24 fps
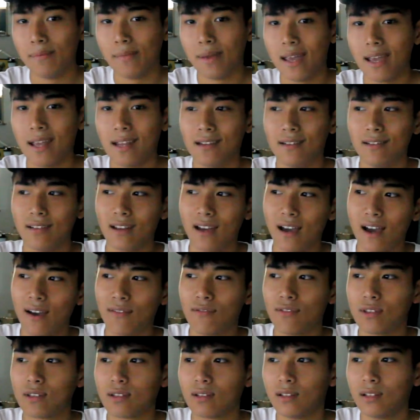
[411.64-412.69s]
and
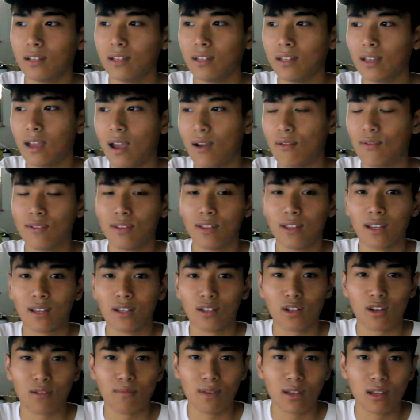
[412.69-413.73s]
obviously everything
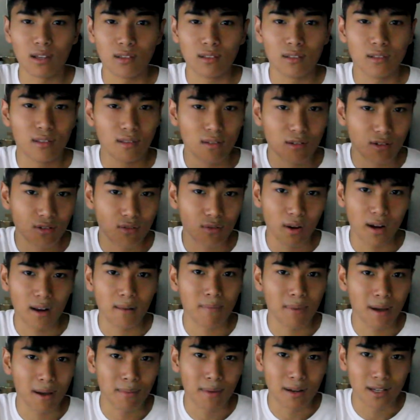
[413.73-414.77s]
is going to be
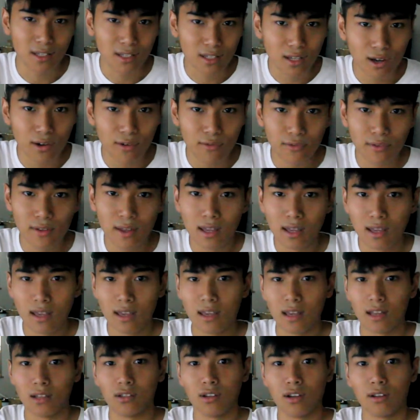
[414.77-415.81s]
created by myself
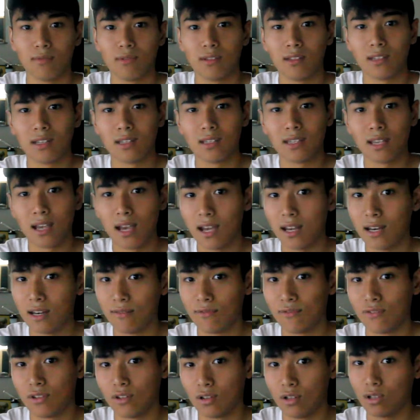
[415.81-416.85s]
in terms of design
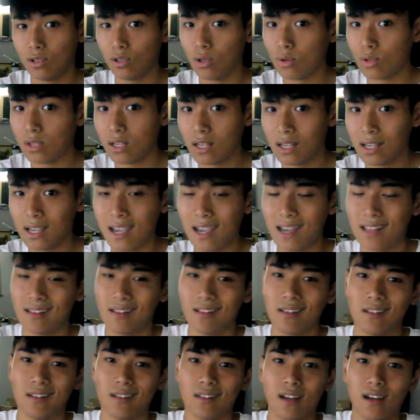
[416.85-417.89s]
for the clothing and the
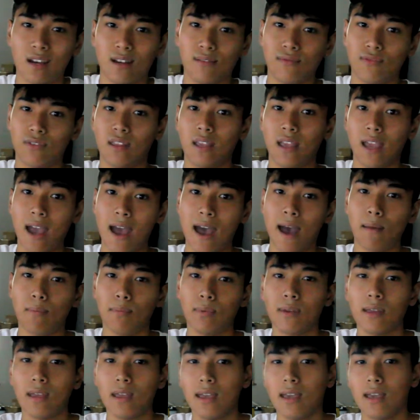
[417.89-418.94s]
design for the
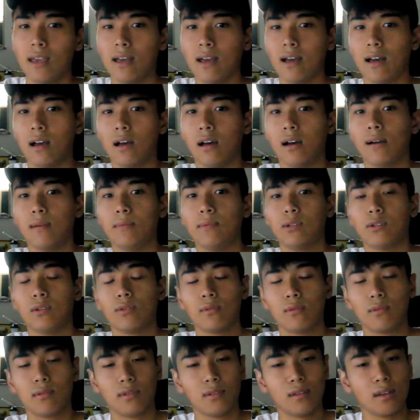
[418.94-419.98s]
app. So
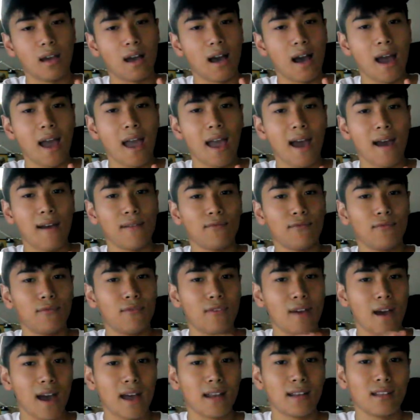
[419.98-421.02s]
I have
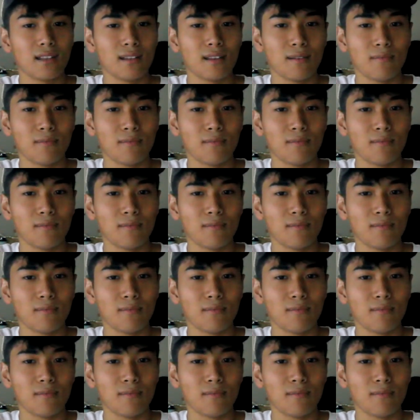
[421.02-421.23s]
that.